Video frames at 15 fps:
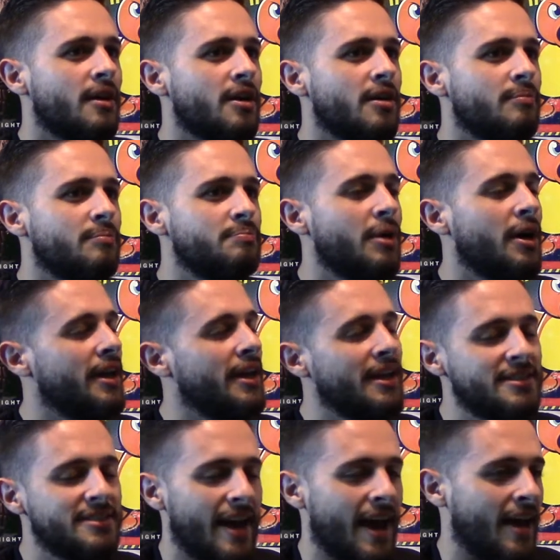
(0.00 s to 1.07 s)
But
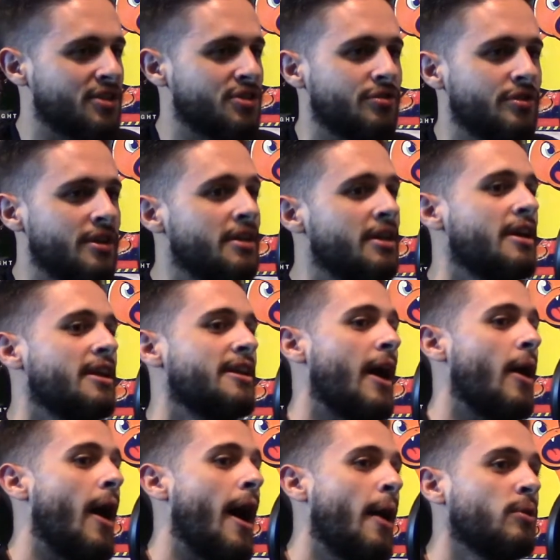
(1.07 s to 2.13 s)
it's excellent. Now
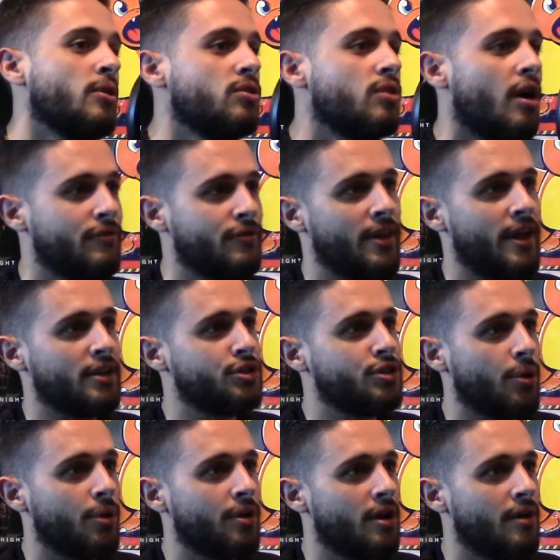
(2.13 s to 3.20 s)
I would love for that
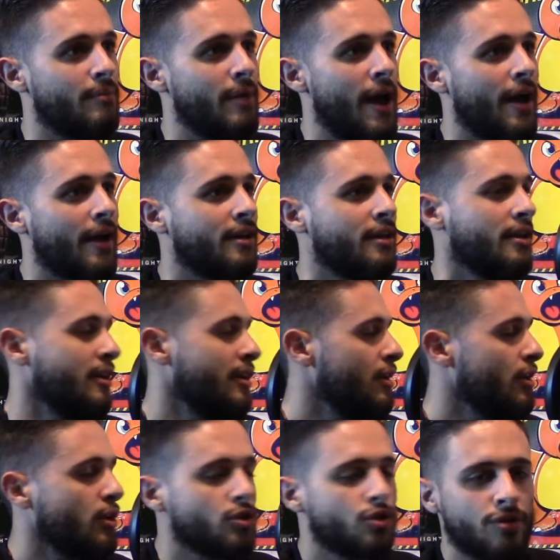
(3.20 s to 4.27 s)
show to come back.
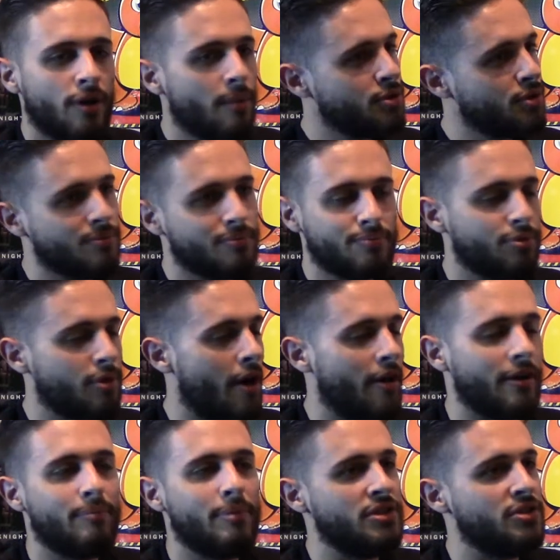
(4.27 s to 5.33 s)
Trump's probably
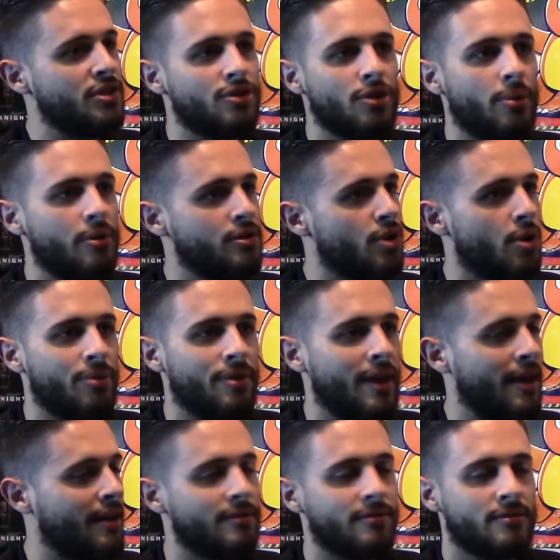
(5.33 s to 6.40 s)
busy doing his own
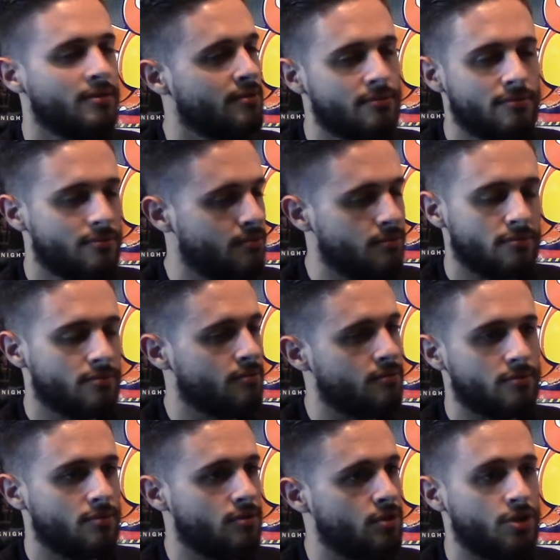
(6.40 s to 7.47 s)
thing.
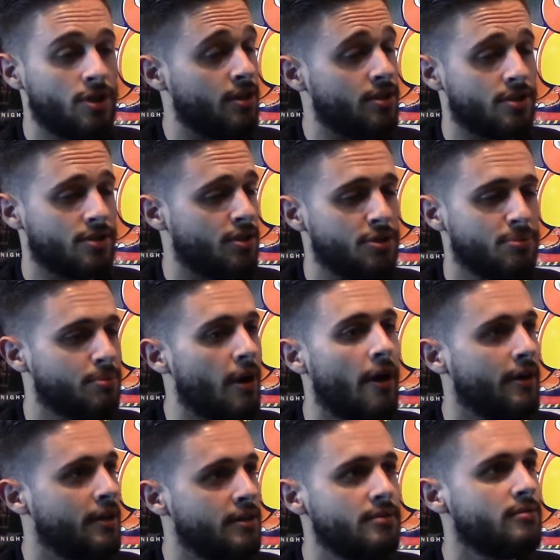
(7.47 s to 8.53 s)
Jesus, he's
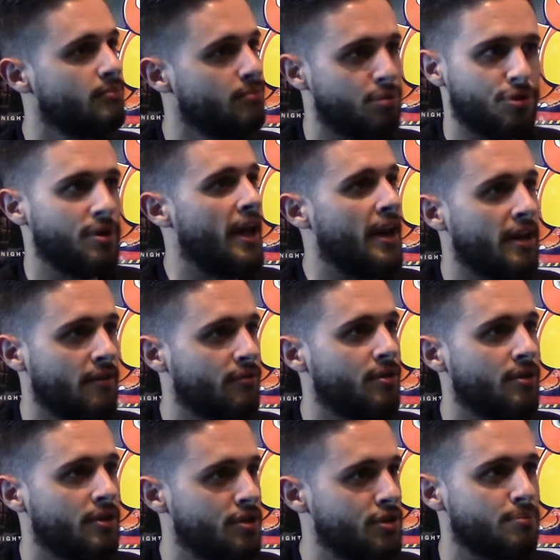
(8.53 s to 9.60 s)
probably planning for
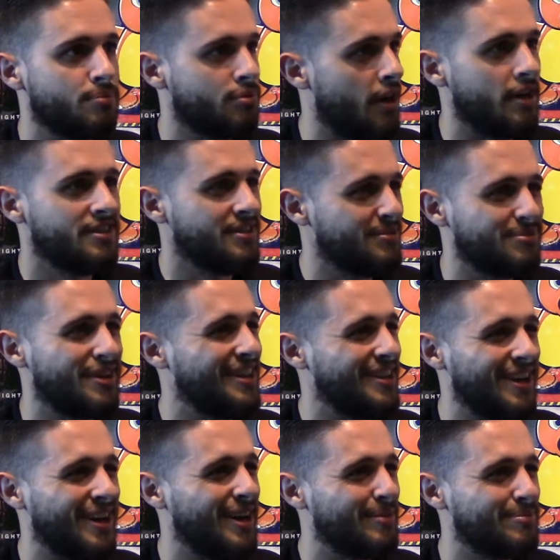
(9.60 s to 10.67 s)
his
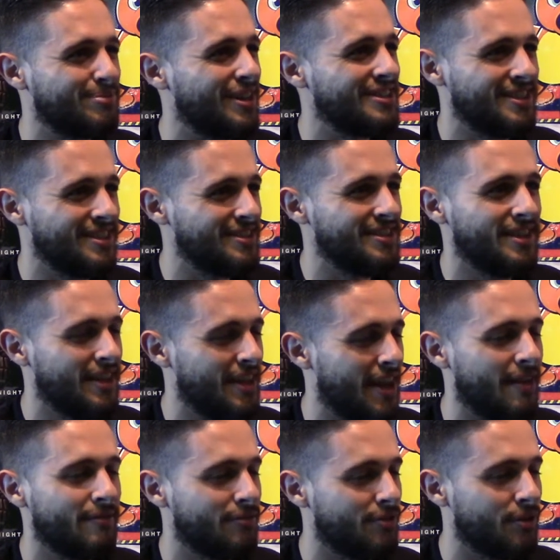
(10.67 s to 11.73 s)
presidency
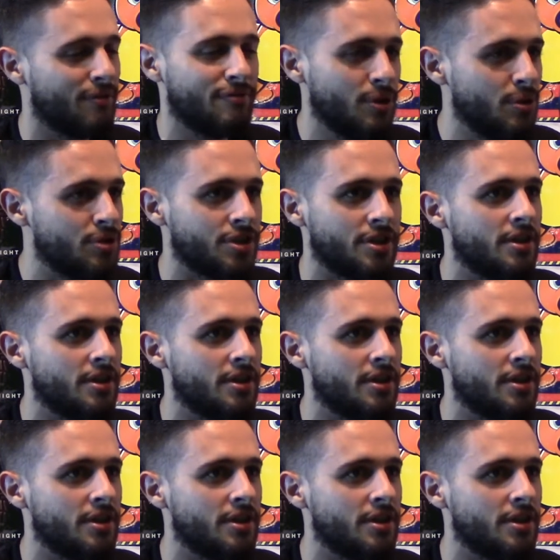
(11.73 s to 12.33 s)
again for the future.